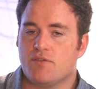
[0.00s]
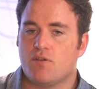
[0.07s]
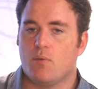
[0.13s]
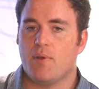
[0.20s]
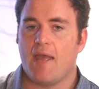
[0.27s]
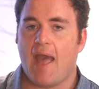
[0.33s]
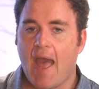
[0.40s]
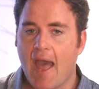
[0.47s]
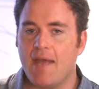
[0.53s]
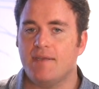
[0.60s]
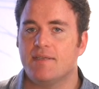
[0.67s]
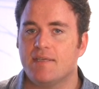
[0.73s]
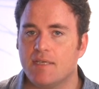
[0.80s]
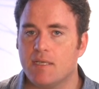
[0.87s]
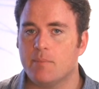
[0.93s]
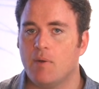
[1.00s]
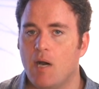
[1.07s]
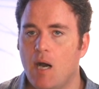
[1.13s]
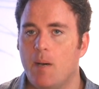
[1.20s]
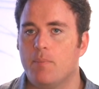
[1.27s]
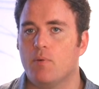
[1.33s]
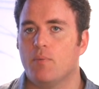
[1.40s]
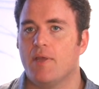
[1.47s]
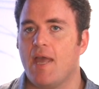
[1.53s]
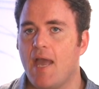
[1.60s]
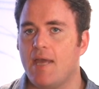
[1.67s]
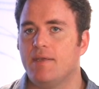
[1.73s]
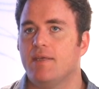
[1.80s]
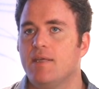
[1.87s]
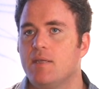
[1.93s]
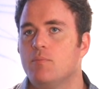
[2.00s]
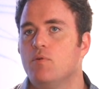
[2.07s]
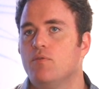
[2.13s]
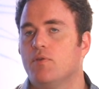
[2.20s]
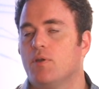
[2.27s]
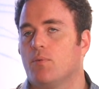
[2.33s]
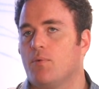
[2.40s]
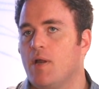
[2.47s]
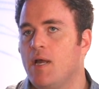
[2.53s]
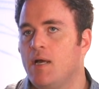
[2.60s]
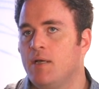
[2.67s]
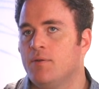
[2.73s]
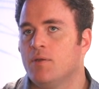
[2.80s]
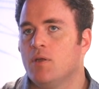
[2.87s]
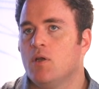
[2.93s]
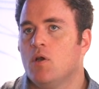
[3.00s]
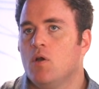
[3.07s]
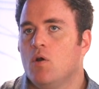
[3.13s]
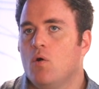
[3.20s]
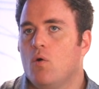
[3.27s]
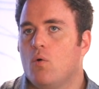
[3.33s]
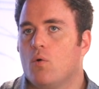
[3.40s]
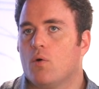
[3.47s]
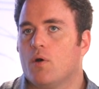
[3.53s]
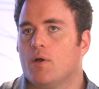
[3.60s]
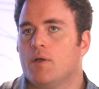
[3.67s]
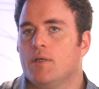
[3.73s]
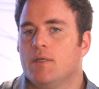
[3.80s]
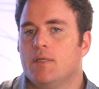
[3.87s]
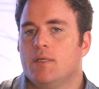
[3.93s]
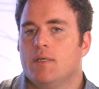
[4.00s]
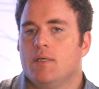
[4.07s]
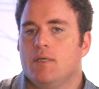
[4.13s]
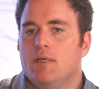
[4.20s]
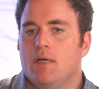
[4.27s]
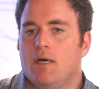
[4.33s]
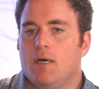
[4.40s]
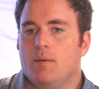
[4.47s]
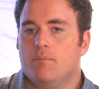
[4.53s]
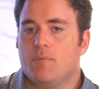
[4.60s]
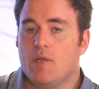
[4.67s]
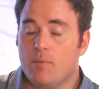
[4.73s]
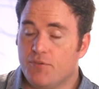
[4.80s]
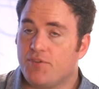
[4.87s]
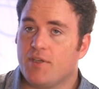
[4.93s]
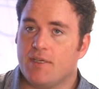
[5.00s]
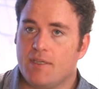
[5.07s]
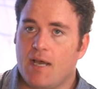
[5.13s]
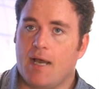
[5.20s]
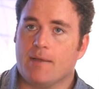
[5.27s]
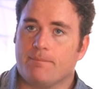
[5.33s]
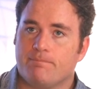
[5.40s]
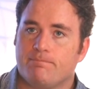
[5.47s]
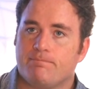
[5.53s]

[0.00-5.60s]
So we had to get him up, and we had to get him moving around, or he was going to die.